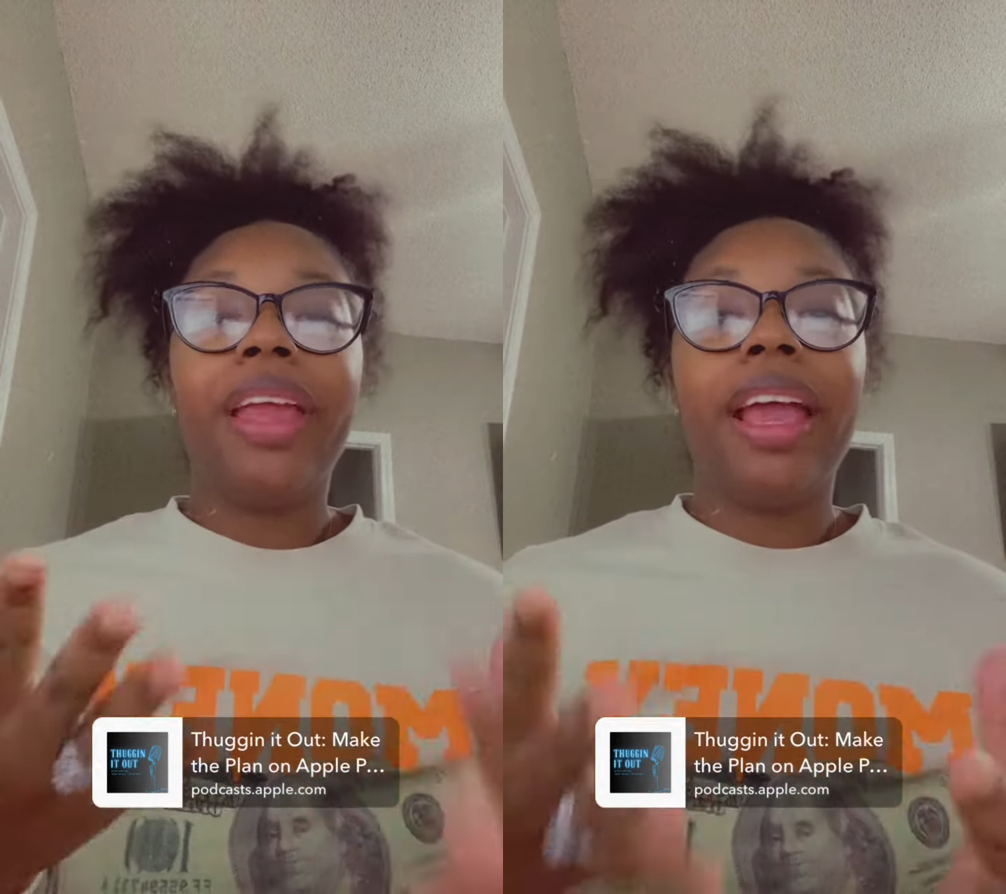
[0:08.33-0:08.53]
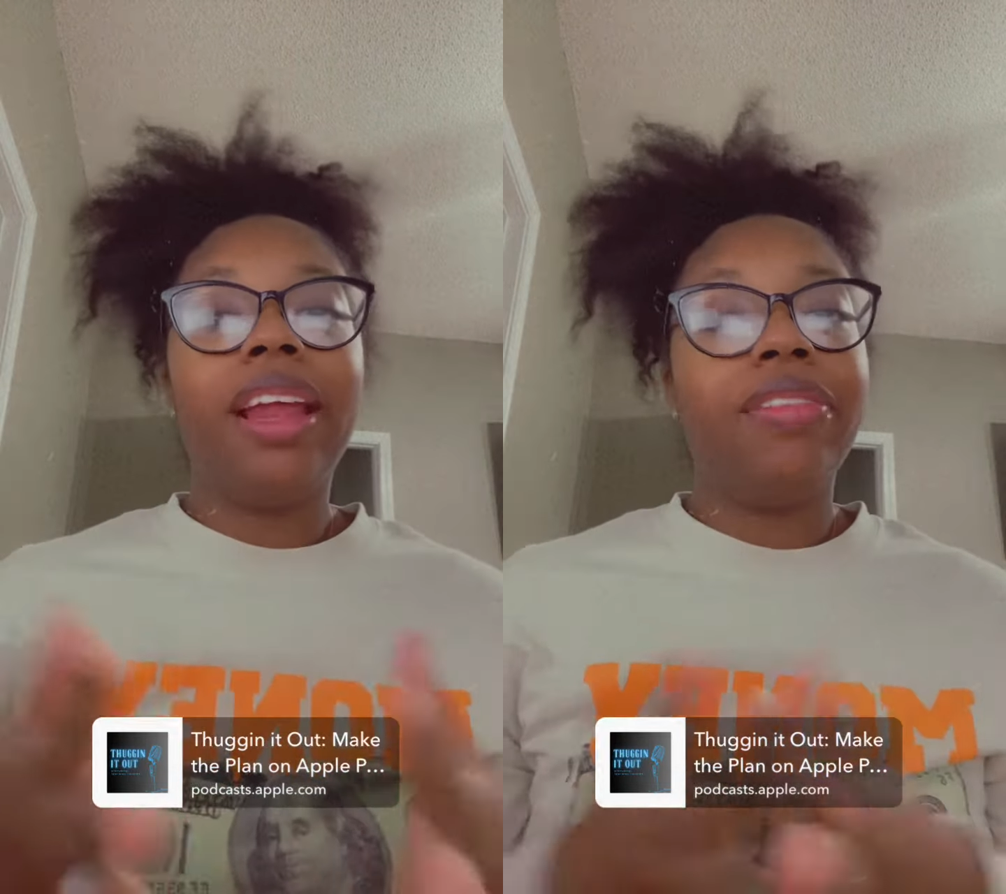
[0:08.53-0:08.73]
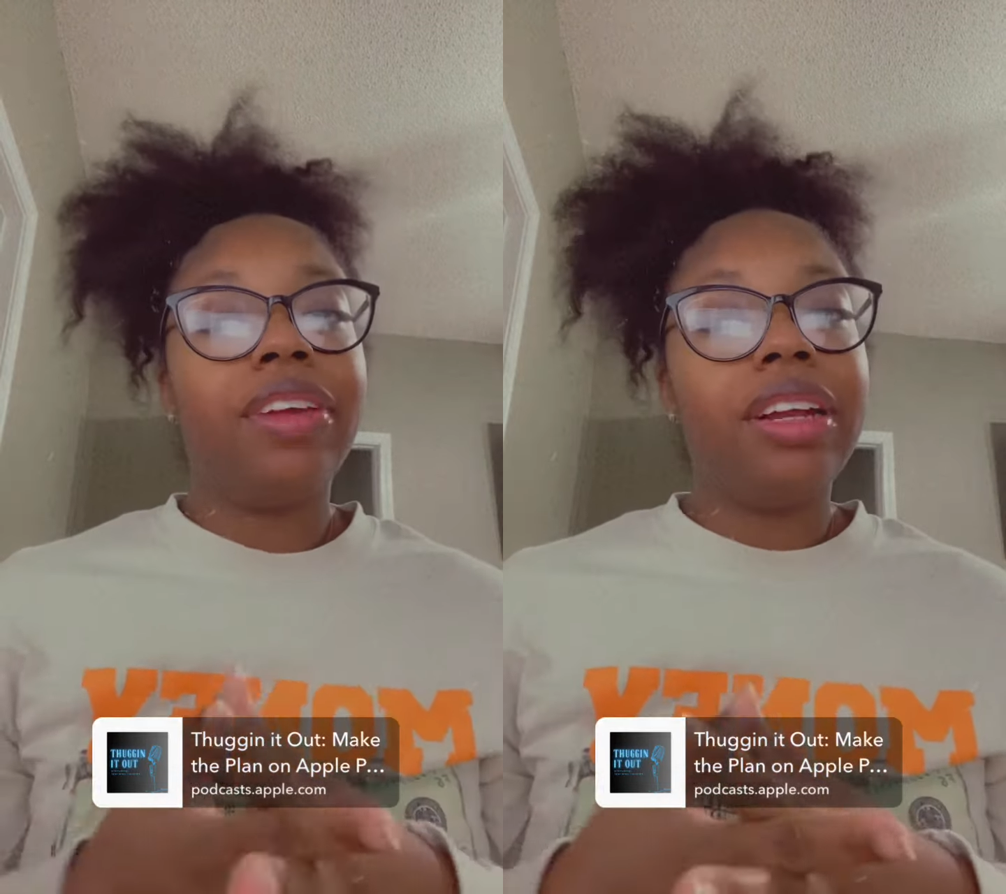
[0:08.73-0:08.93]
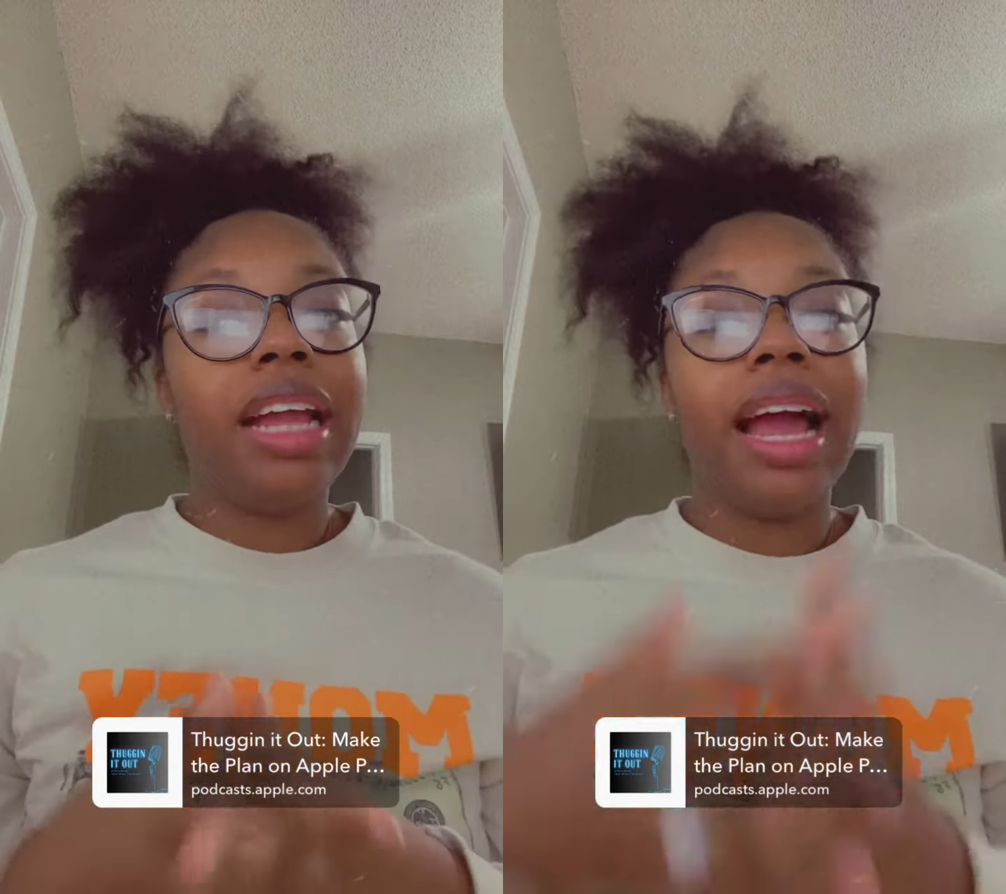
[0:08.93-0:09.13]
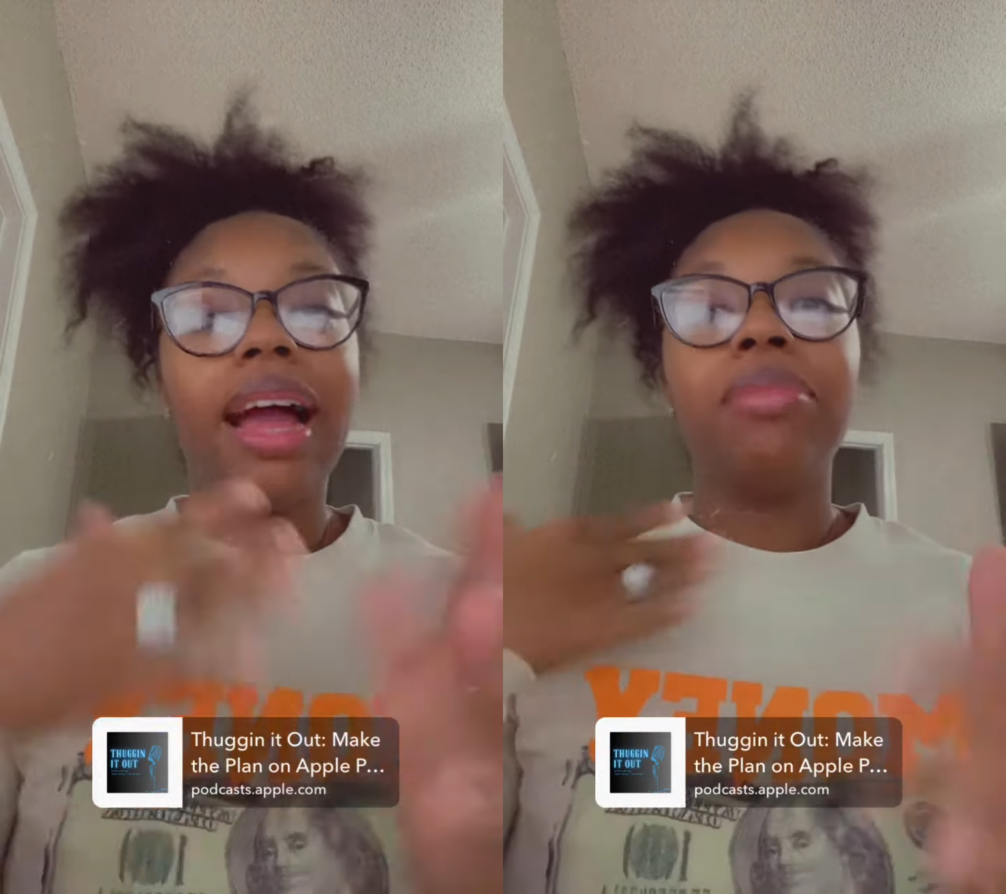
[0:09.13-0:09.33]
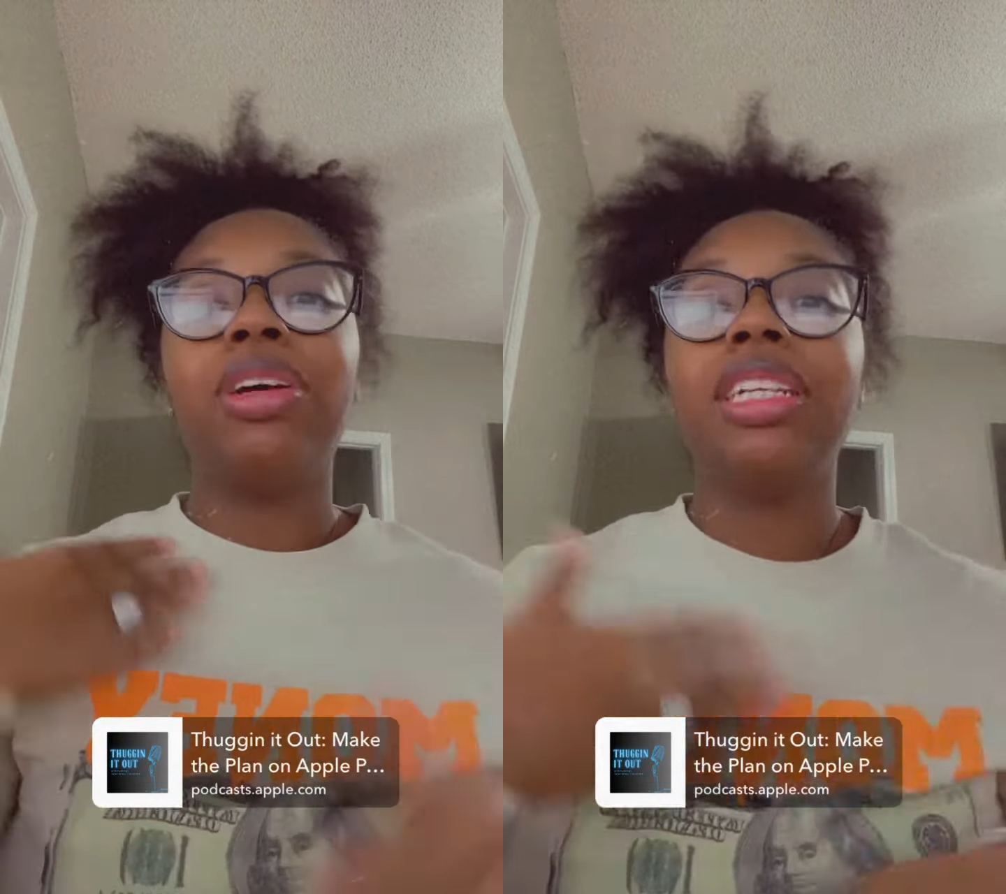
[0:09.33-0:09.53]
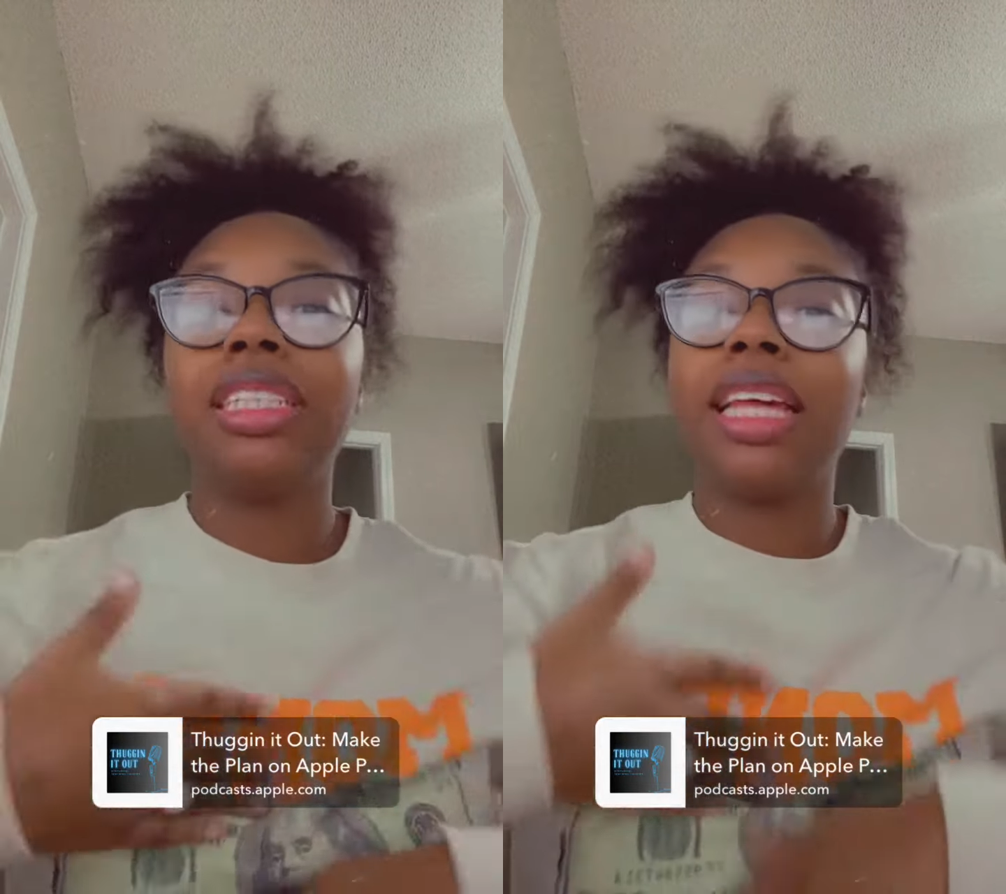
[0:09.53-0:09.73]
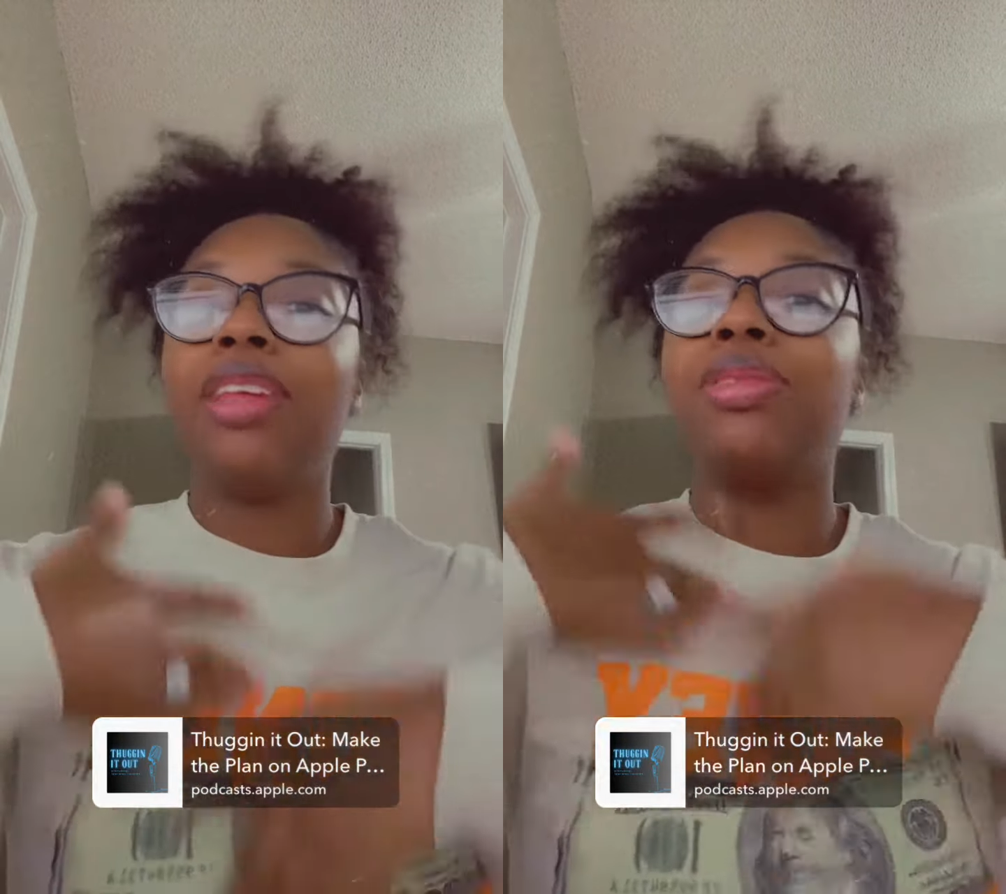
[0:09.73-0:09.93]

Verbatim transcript: And if you're not, I'm going to send